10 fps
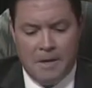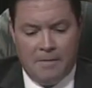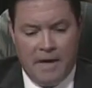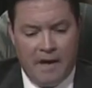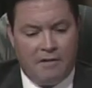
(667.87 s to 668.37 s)

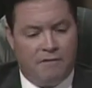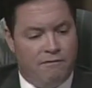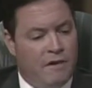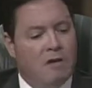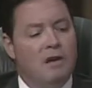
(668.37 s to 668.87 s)
They have a
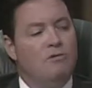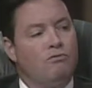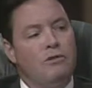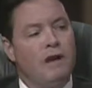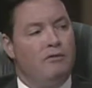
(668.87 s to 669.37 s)
very
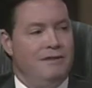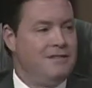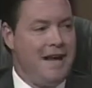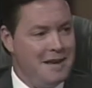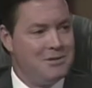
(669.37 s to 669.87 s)
rigorous
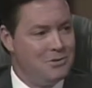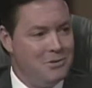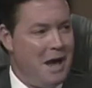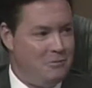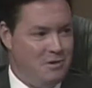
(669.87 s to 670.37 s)
high school
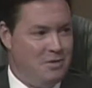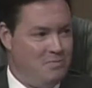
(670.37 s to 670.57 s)
outreach